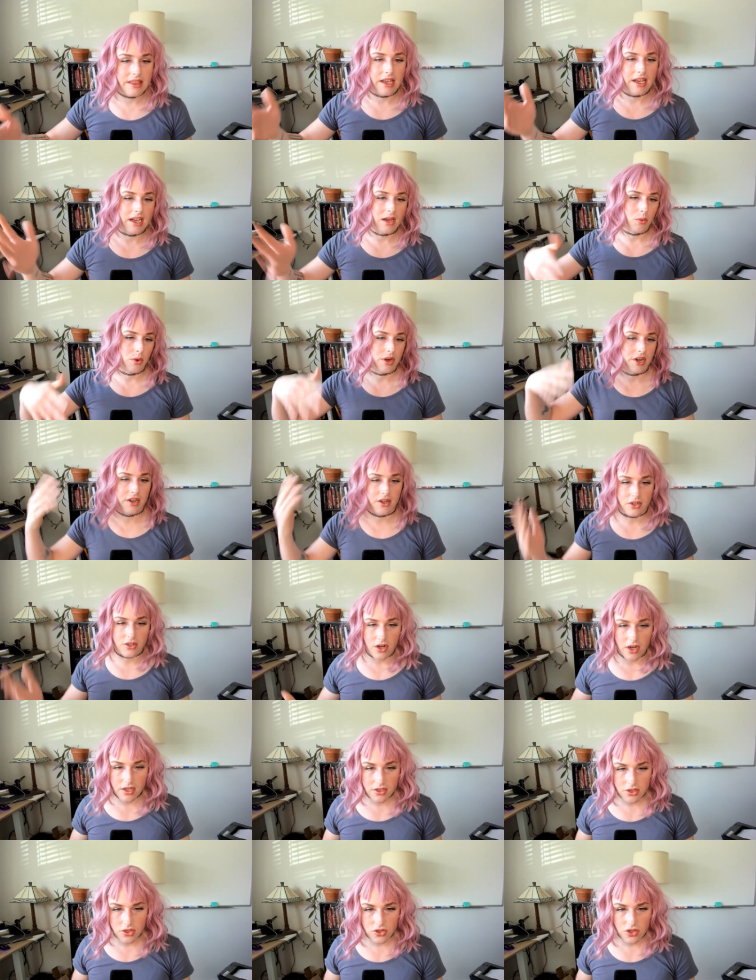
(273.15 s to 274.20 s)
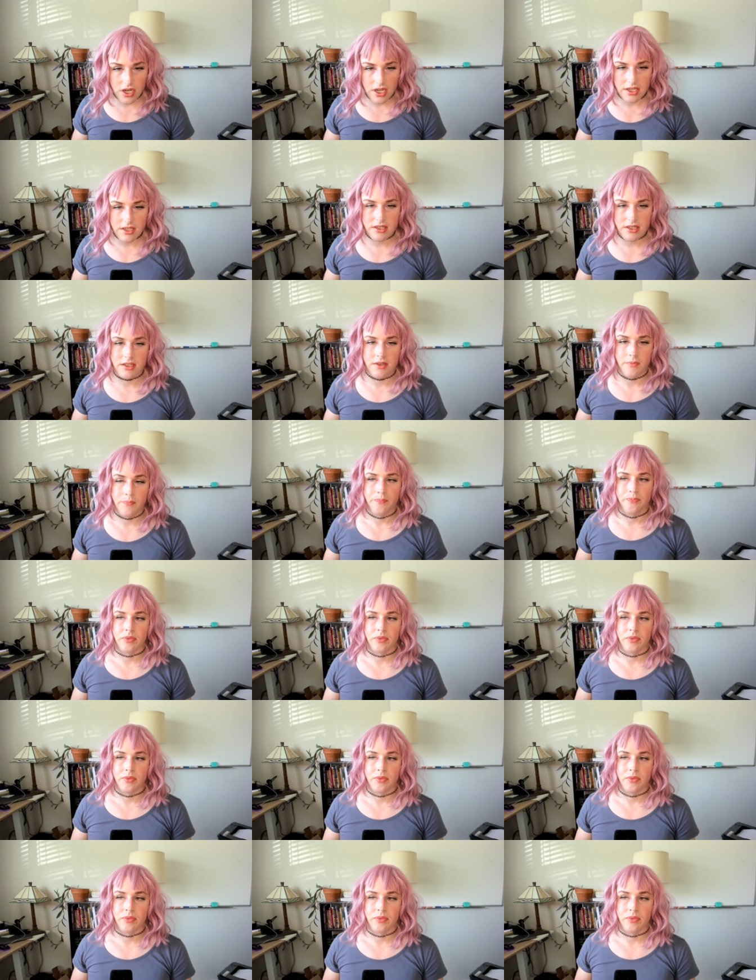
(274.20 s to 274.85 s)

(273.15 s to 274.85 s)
that I wanted to cross-dress.